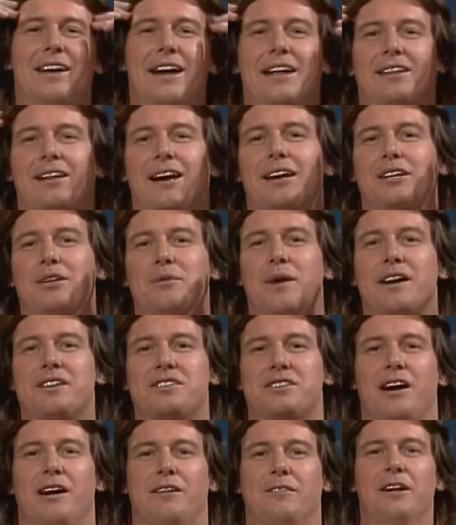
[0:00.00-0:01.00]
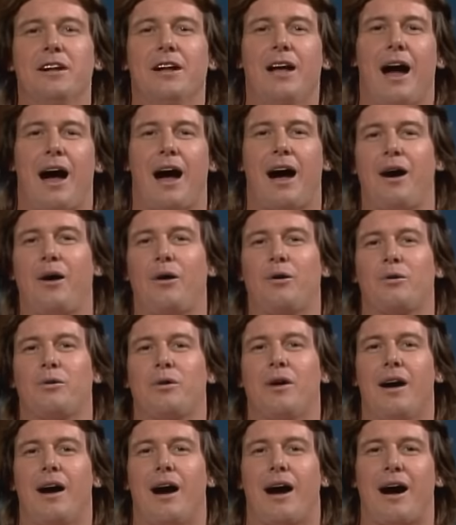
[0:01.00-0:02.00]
And I thought to myself, how,